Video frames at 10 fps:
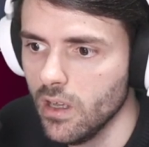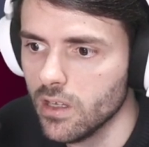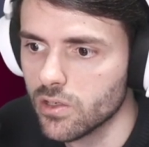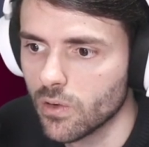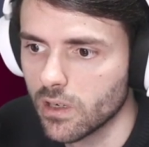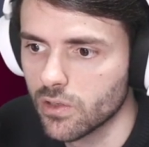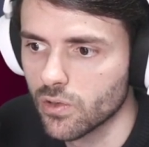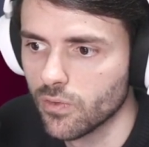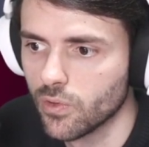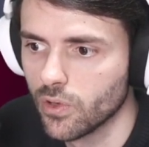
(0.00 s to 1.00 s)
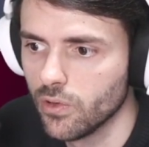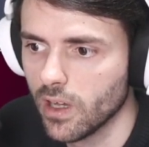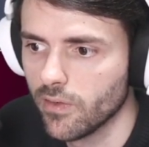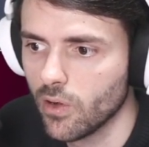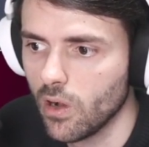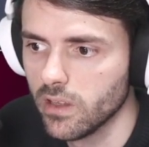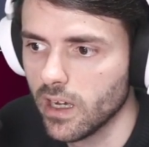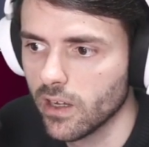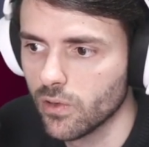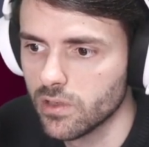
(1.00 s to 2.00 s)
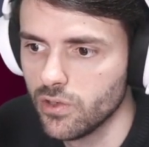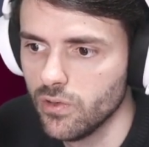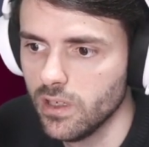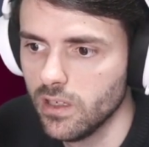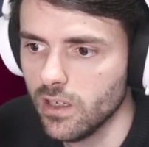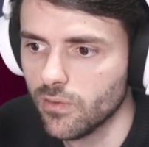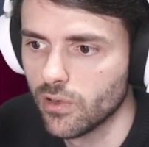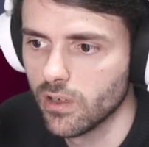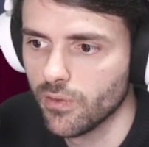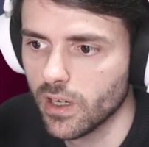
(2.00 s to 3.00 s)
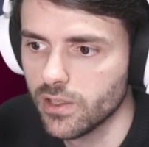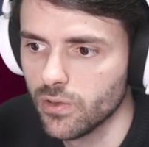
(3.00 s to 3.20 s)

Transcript: so on and so forth, you have all the icons that you need here for the device.